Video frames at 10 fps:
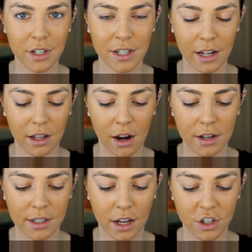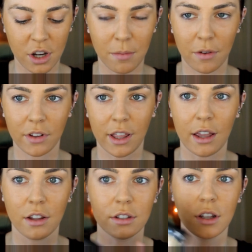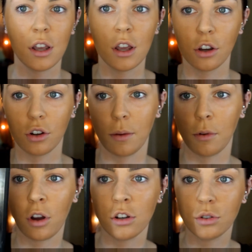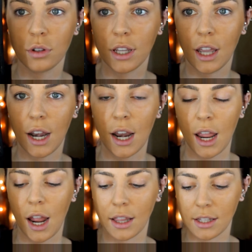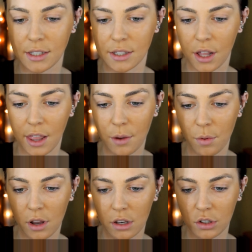Take the Anastasia Beverly Hills Cream Contour Kit, and this is the light one.